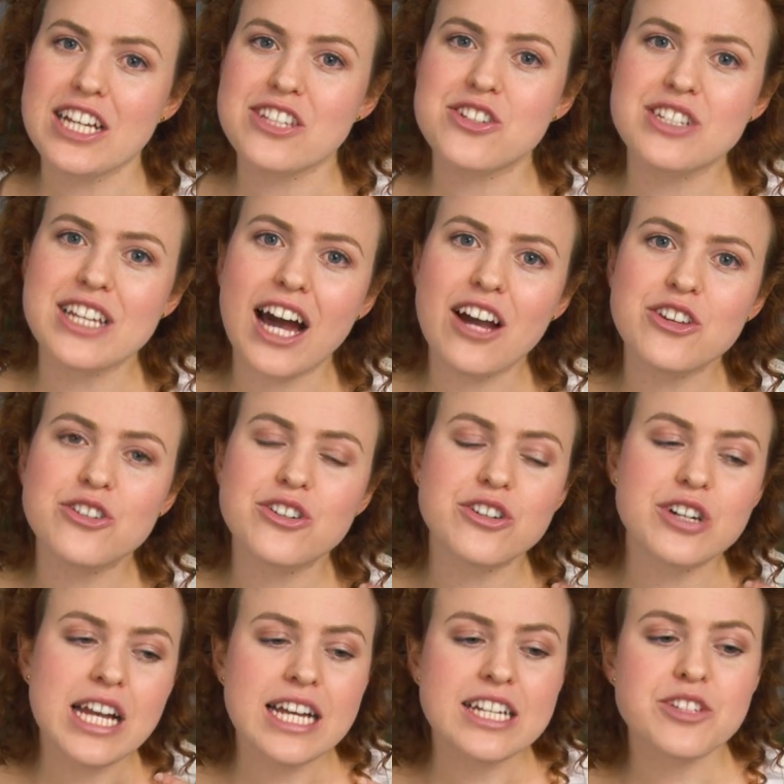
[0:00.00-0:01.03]
So now
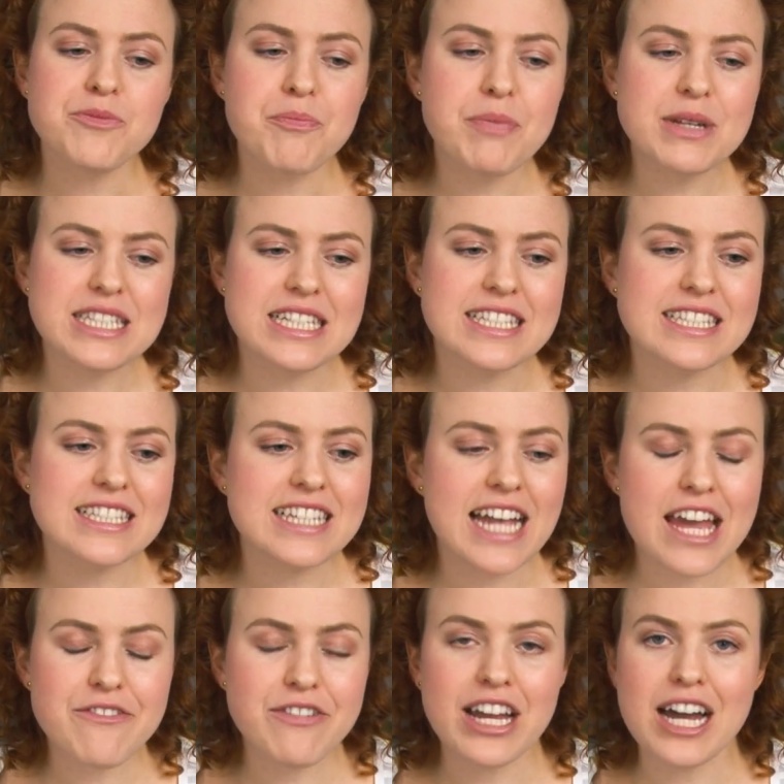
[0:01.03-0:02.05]
you're busy
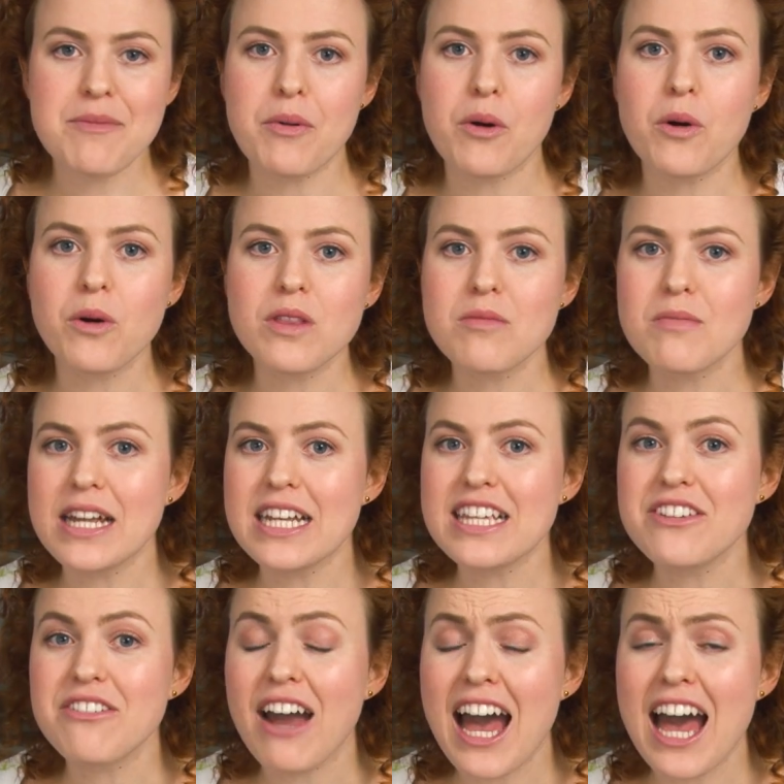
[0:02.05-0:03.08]
saving up all the
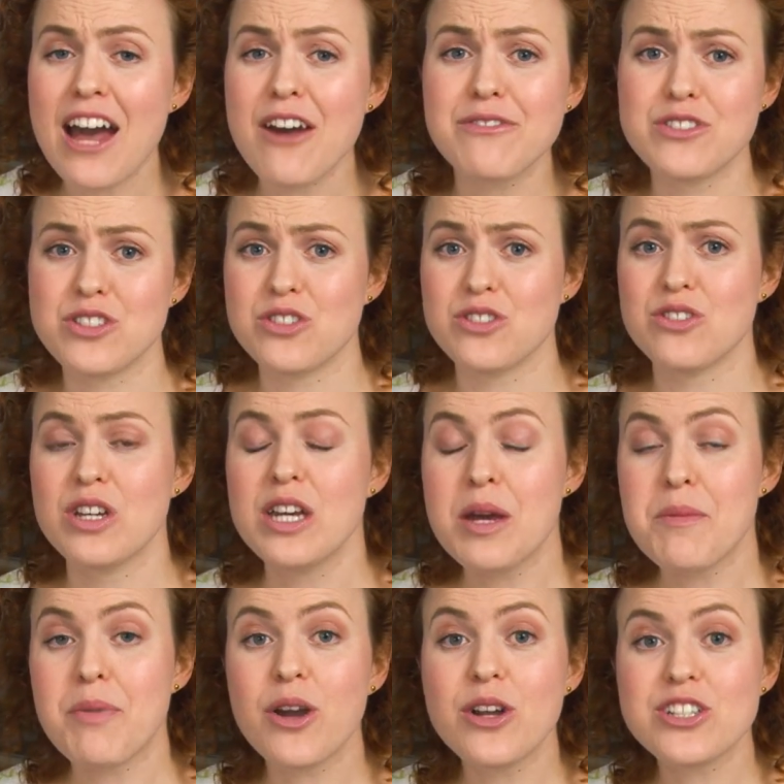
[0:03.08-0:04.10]
money you have to
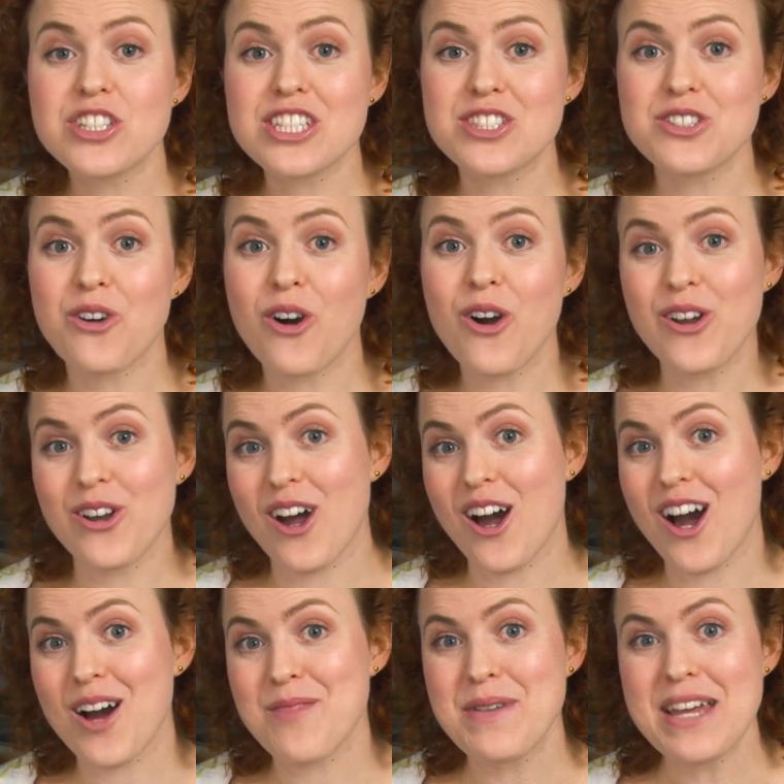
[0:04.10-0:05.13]
purchase your own
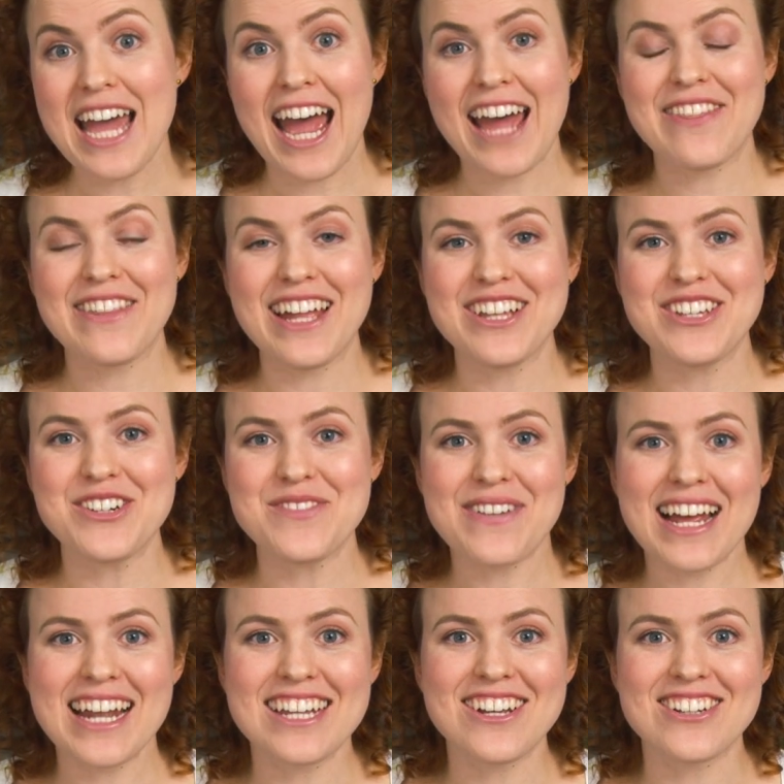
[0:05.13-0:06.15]
harp and then you're
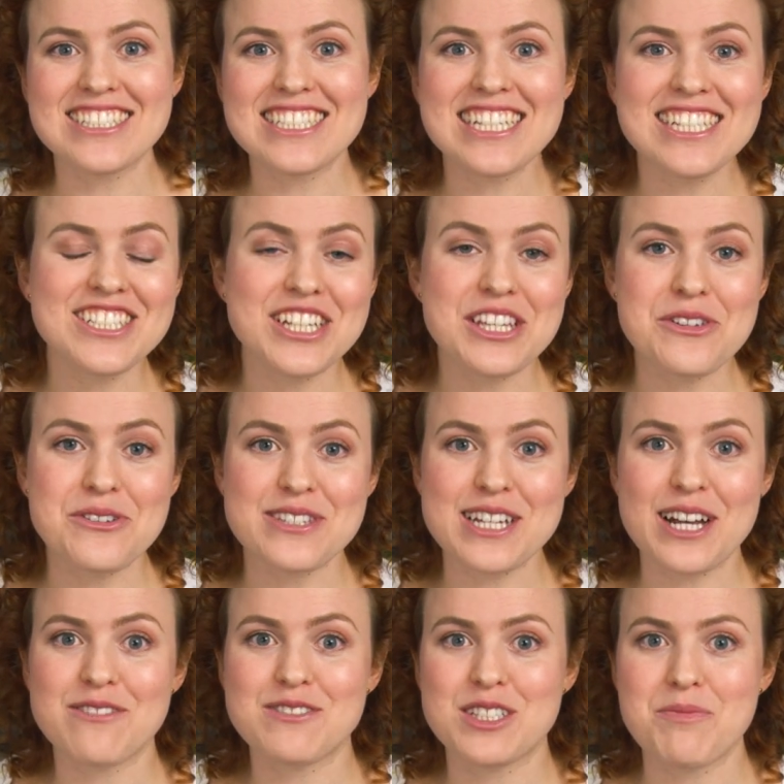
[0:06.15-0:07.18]
planning on teaching
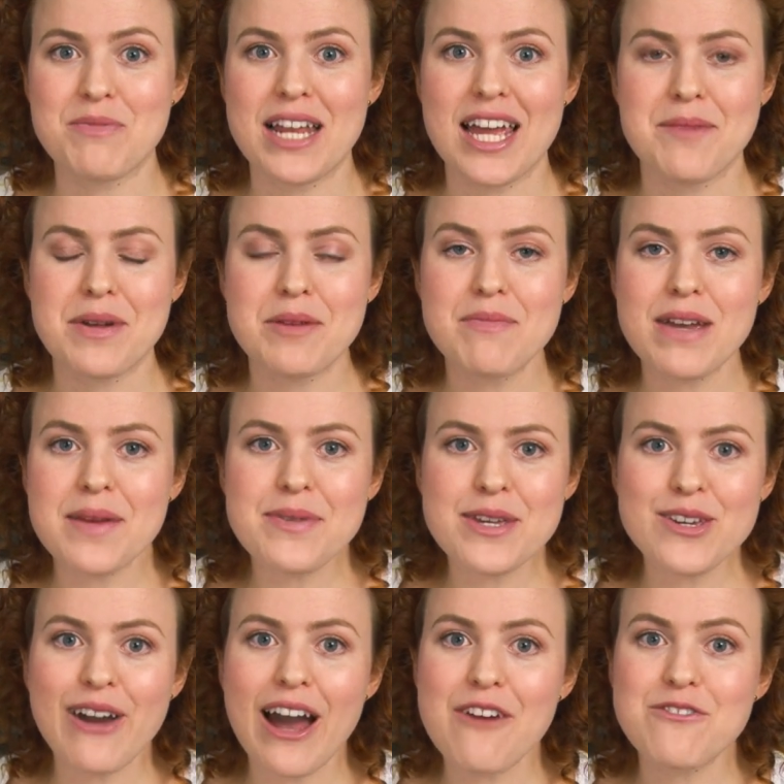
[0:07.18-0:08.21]
yourself to play. But maybe
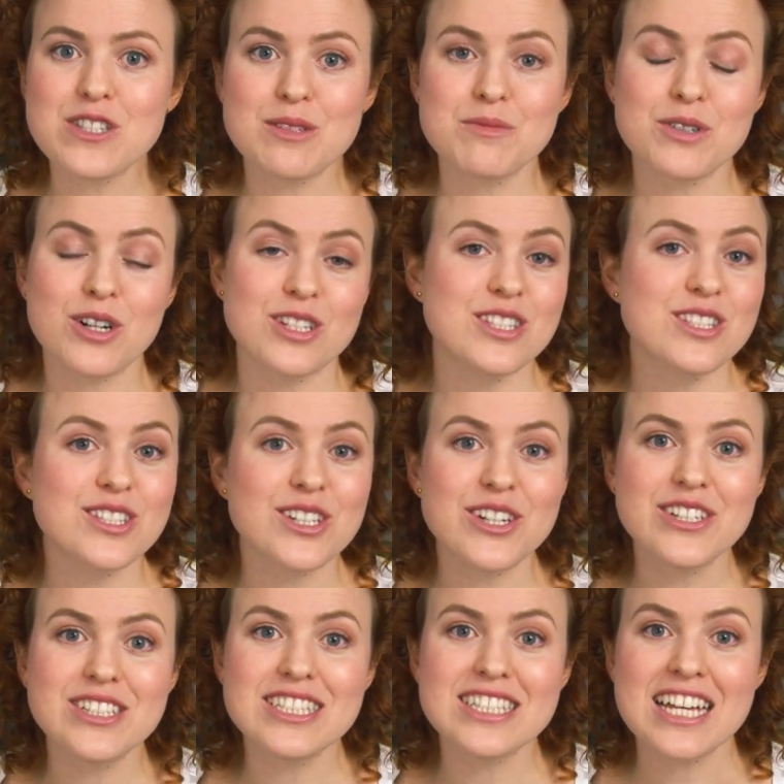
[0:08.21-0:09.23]
you have some
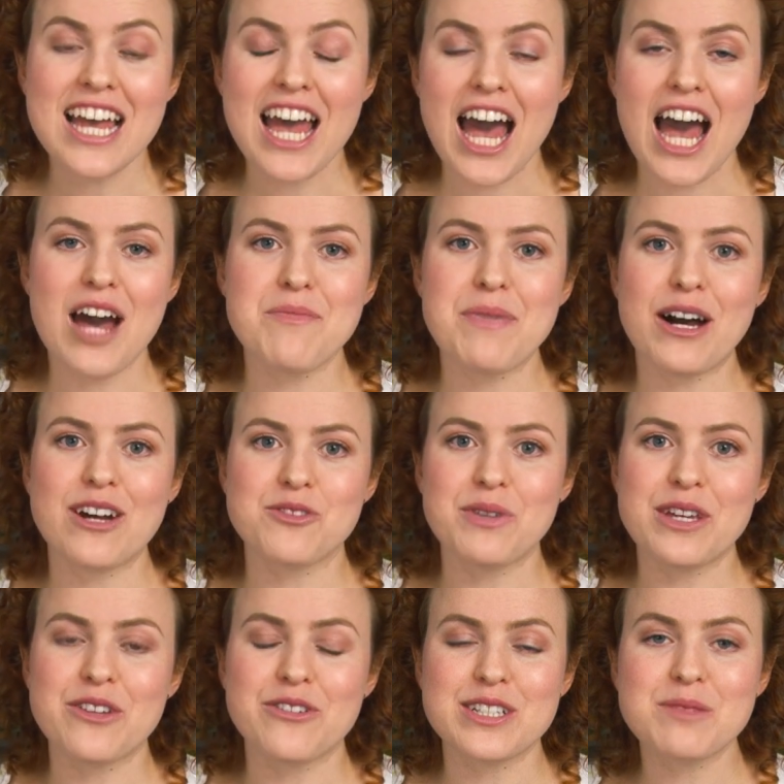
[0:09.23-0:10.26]
concerns about
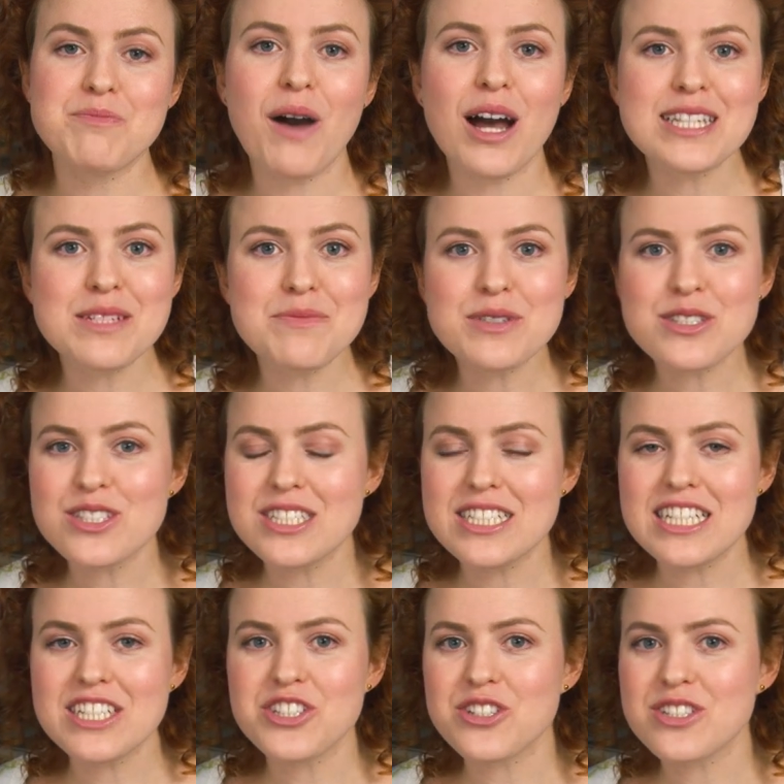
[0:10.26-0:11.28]
whether it's possible to
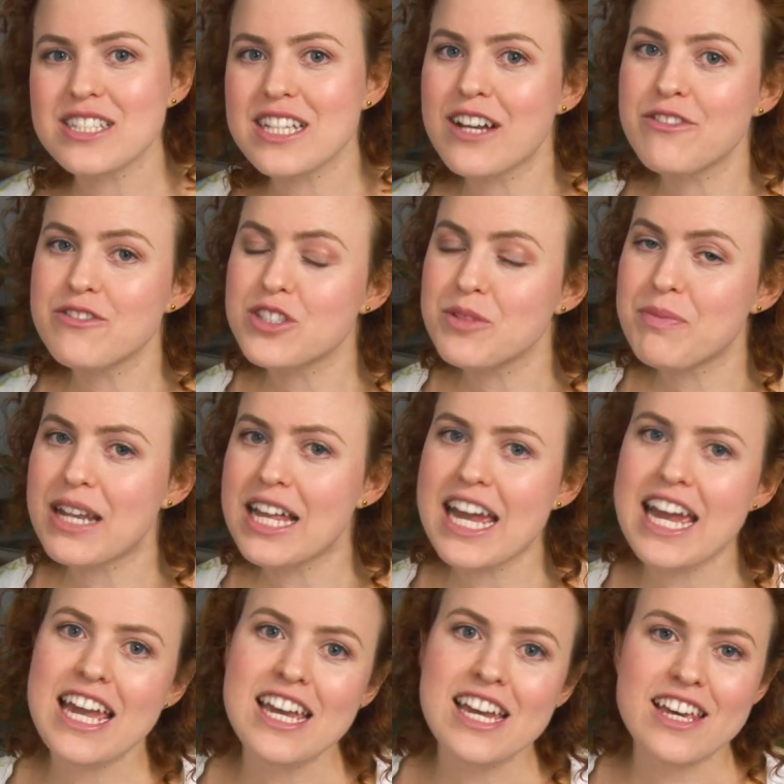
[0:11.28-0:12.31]
teach yourself to
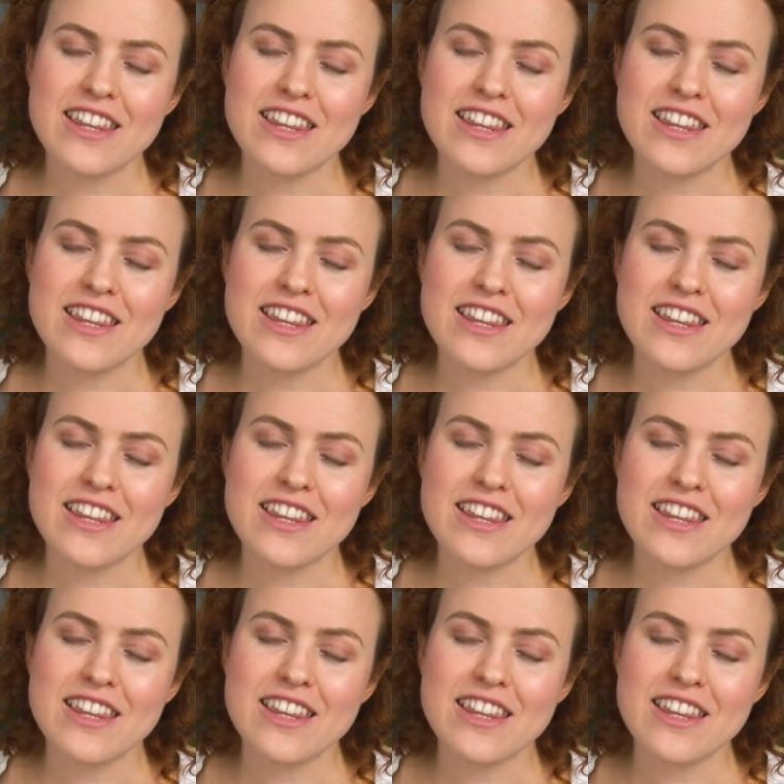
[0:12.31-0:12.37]
play.